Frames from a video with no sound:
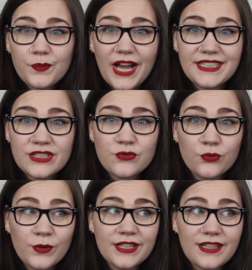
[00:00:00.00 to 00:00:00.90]
I
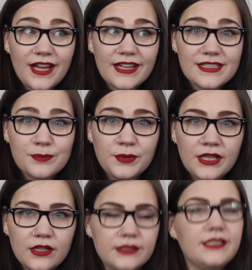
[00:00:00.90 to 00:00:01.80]
didn't realize
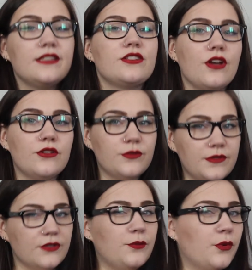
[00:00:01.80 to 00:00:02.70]
being on the East Coast was
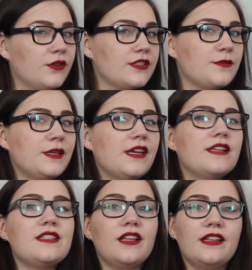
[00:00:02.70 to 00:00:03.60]
so important to me
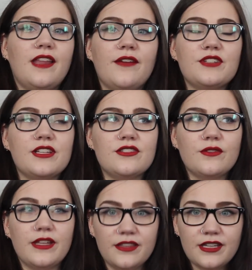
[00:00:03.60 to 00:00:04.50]
until I left. And so
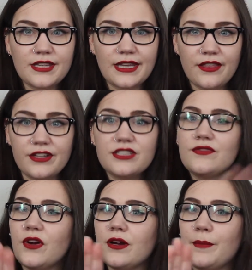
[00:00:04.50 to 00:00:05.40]
I think thus
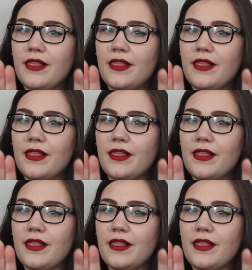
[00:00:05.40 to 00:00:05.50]
far in